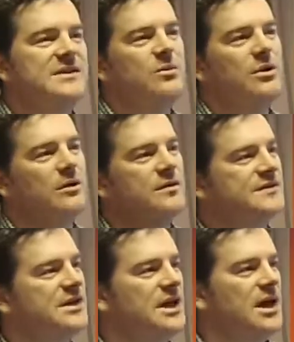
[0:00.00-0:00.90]
work because
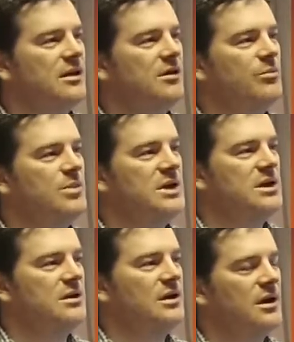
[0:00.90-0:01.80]
CKAN can be,